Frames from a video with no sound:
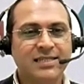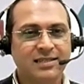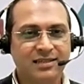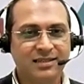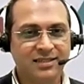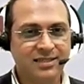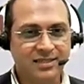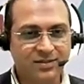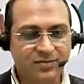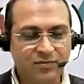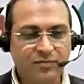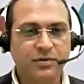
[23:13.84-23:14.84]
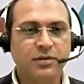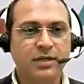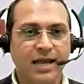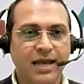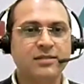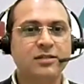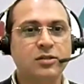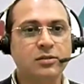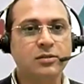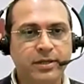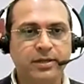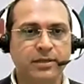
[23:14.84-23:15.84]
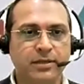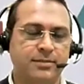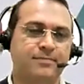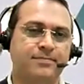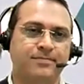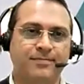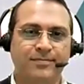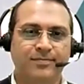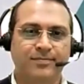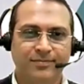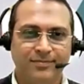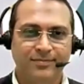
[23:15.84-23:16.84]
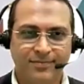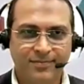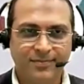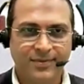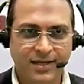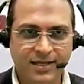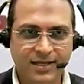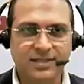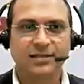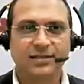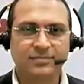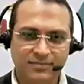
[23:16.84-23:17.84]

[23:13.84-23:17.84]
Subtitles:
is just work as a lubricant. Yes.